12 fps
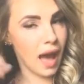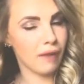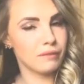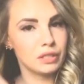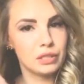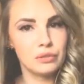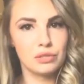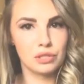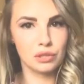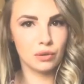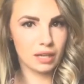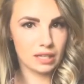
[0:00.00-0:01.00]
after you
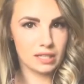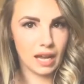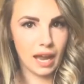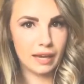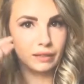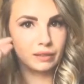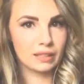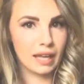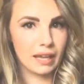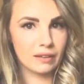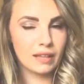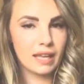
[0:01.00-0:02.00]
do an entire
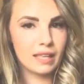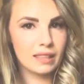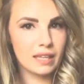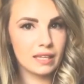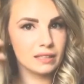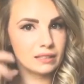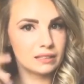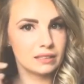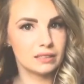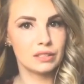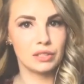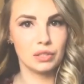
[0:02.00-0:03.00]
layer like this,